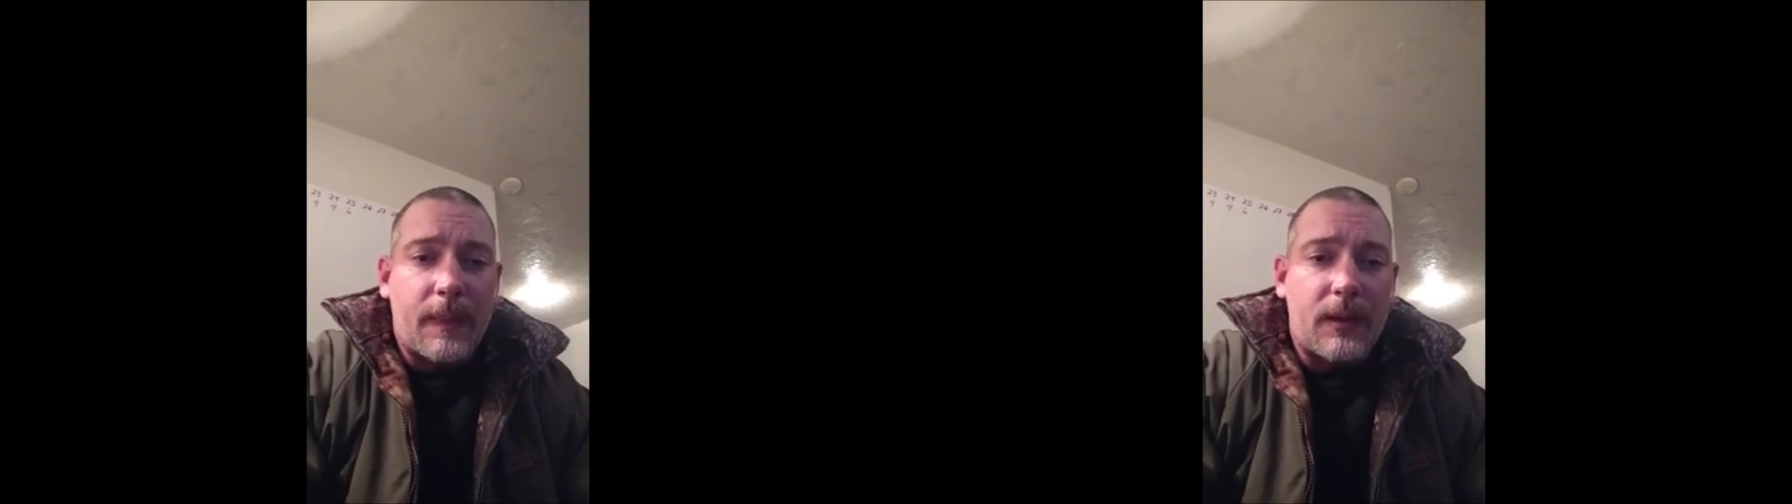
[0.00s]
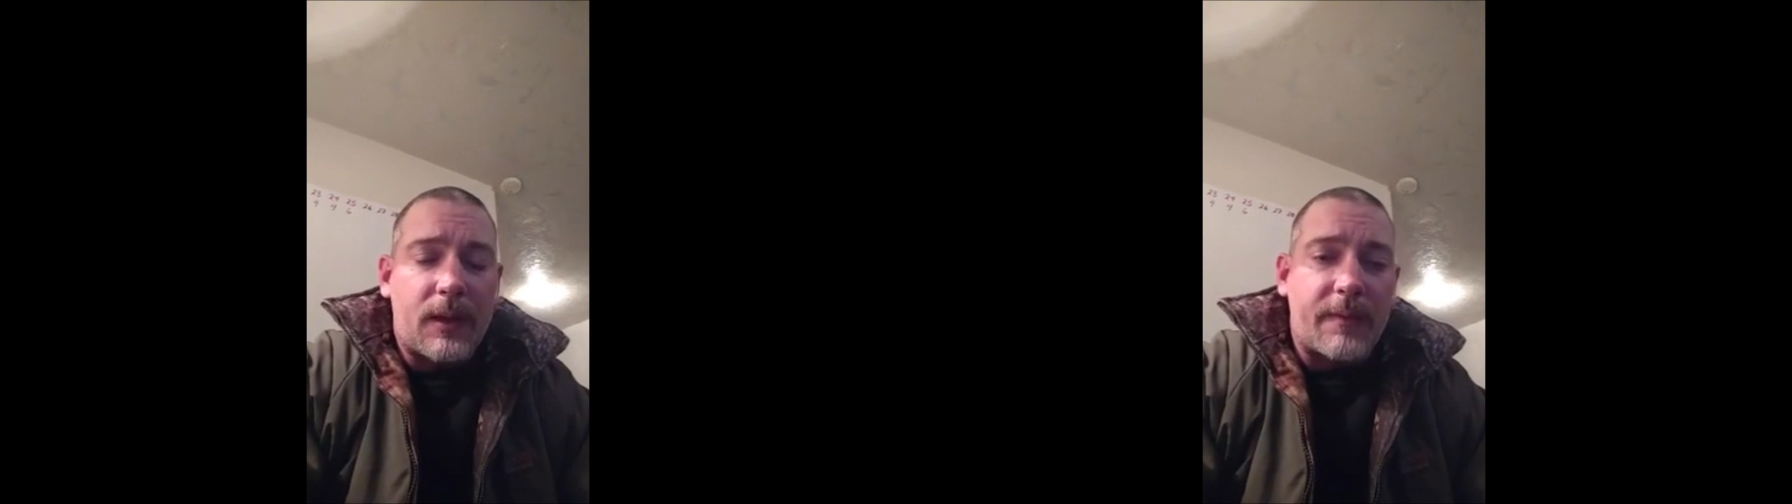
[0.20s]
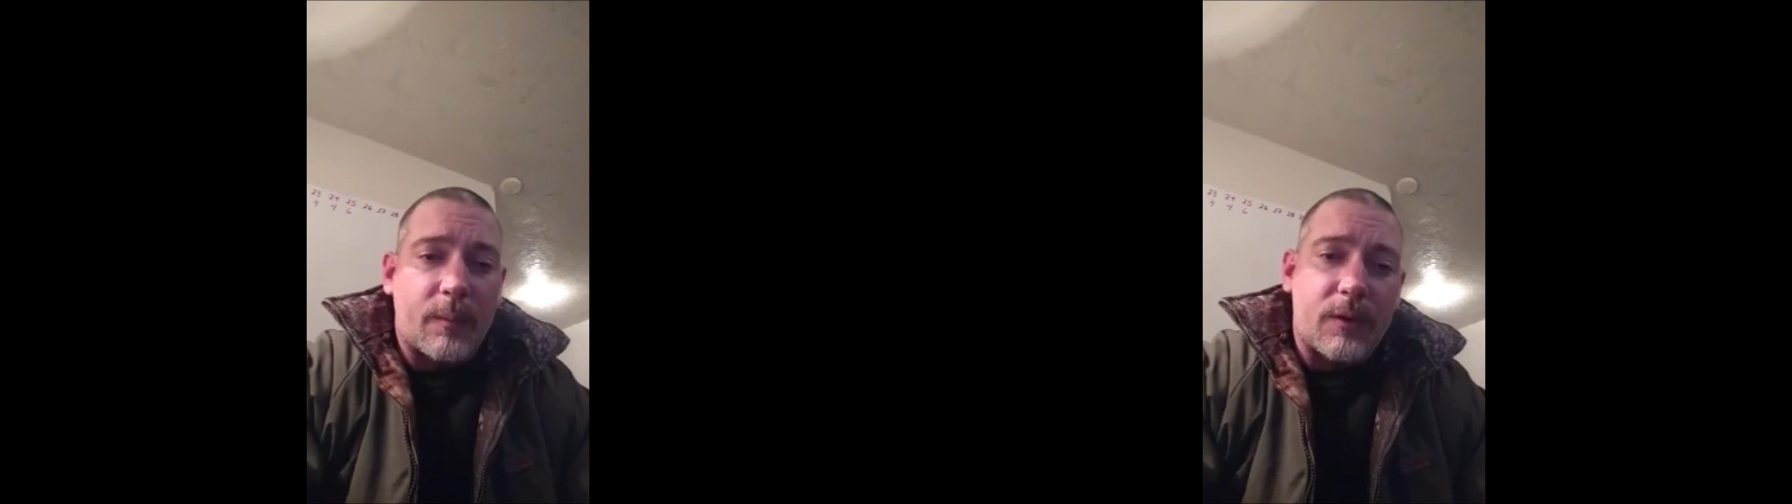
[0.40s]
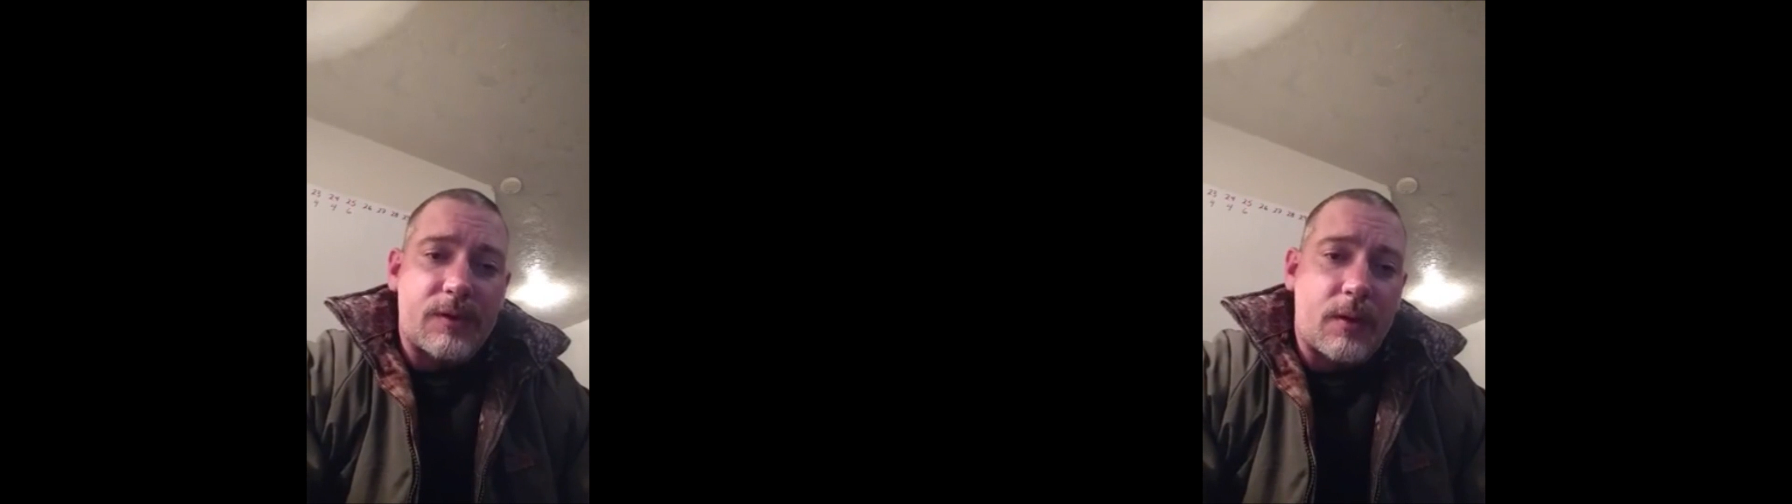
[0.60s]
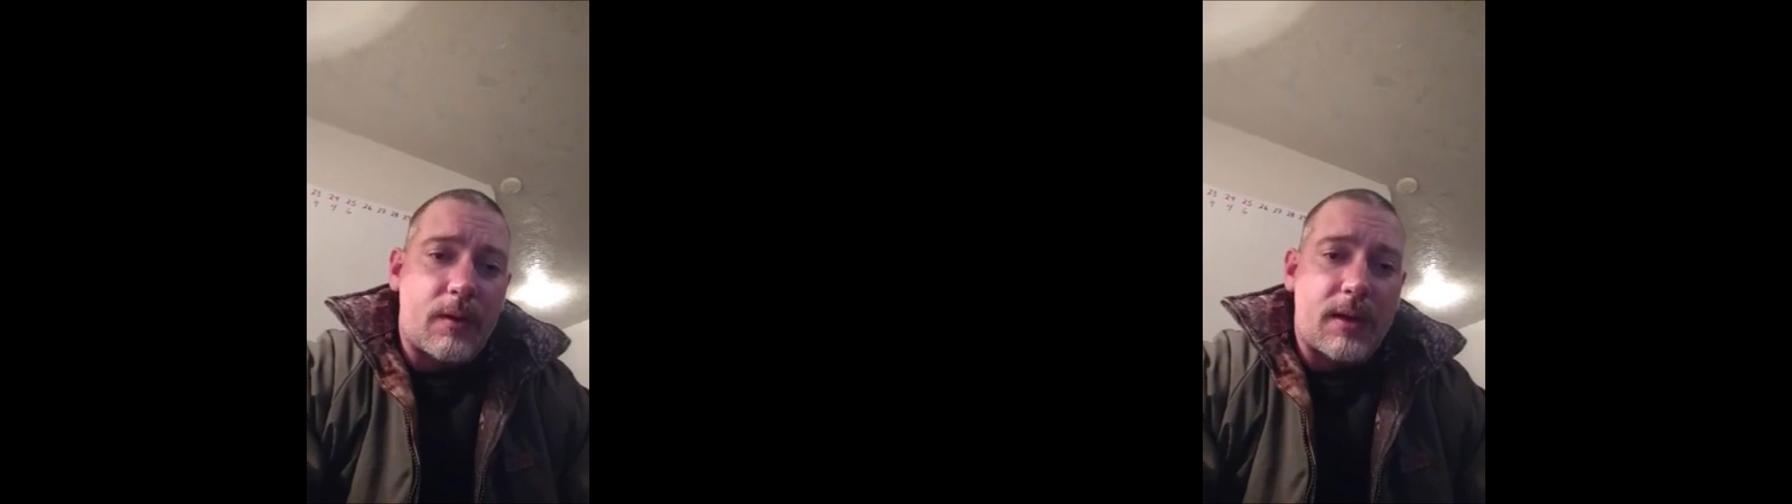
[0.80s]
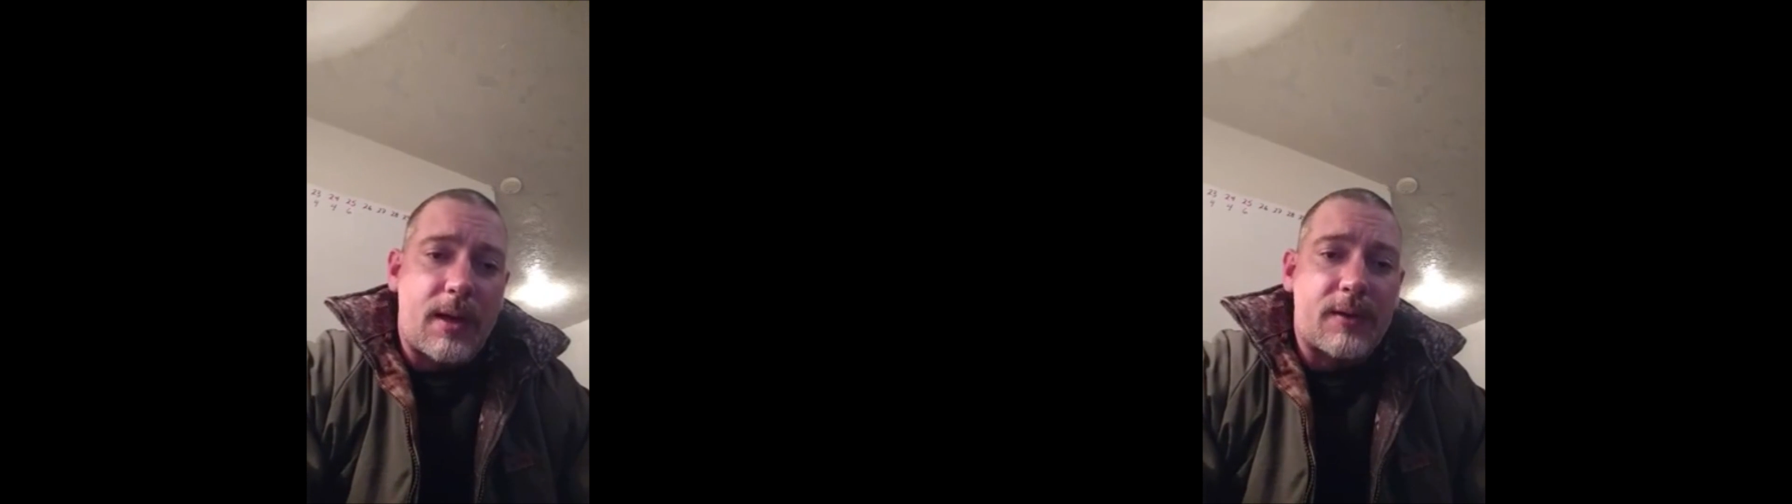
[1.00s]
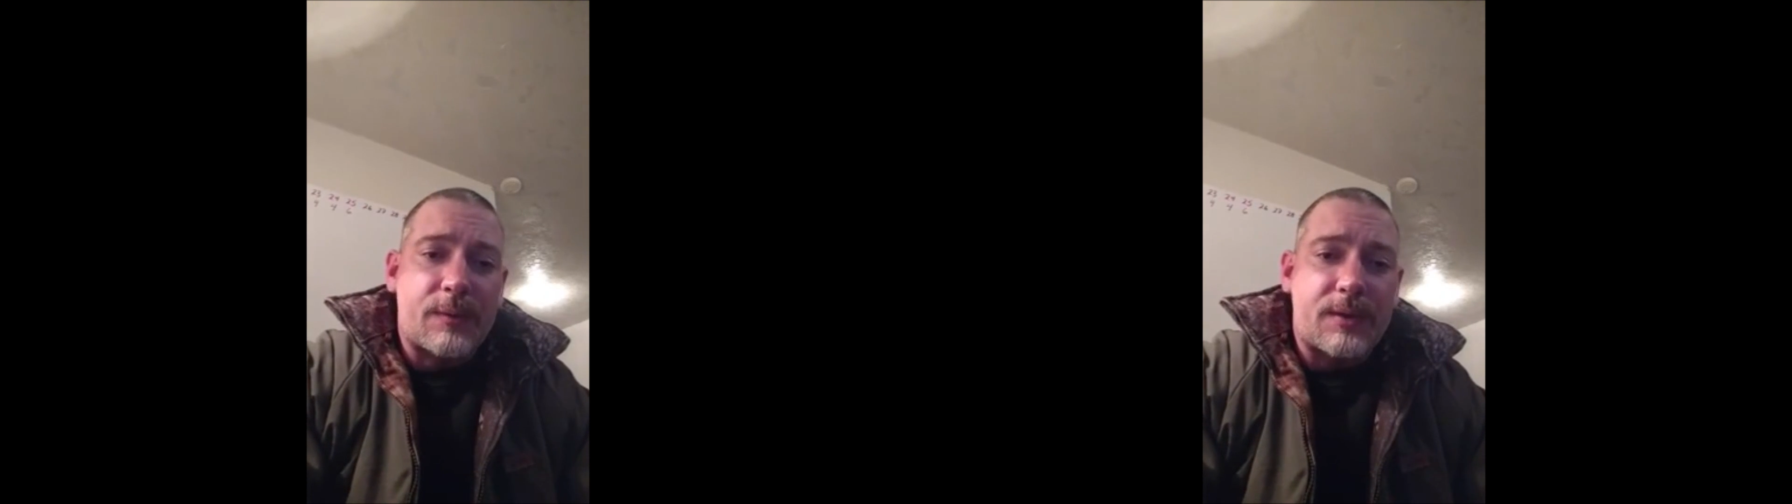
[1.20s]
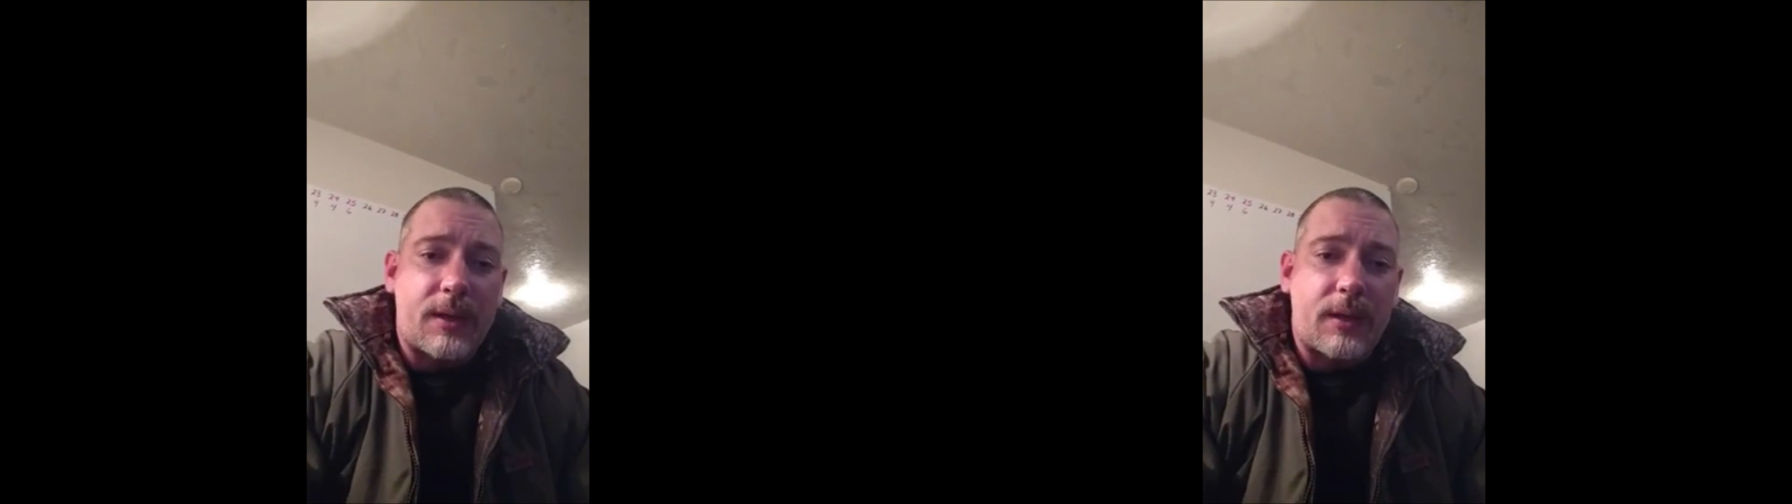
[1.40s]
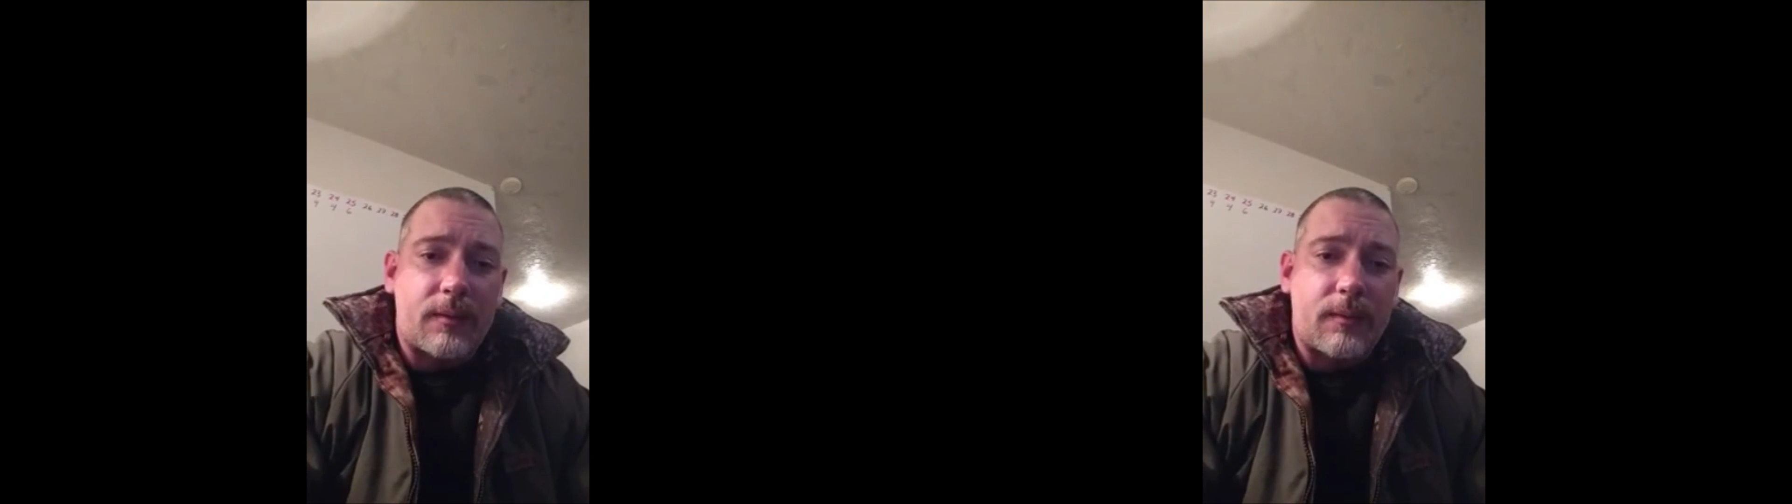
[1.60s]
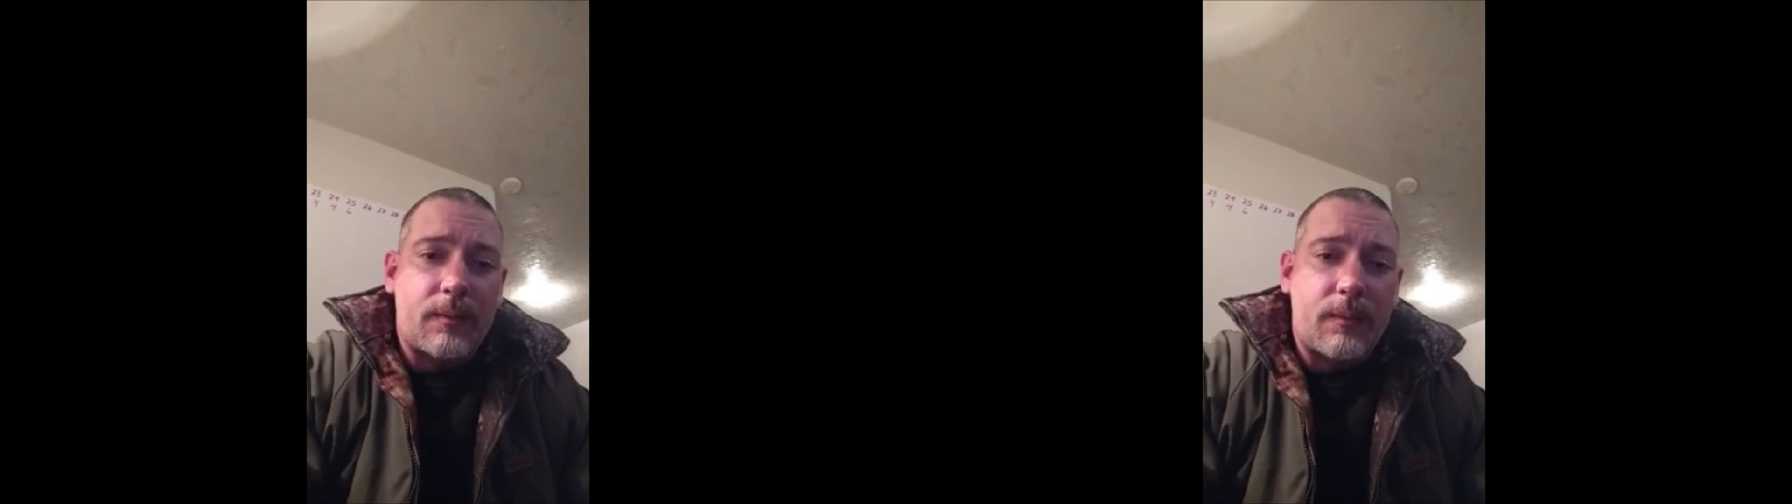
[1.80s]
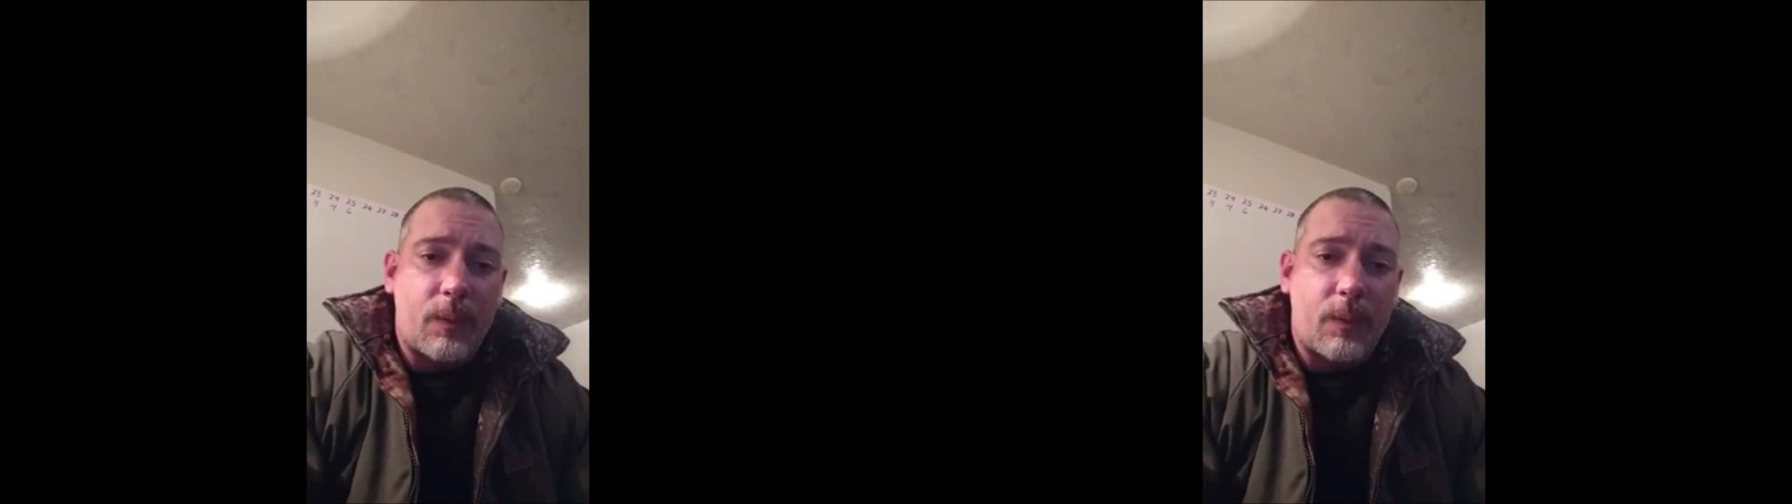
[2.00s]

And then from what Shauna Cox was saying,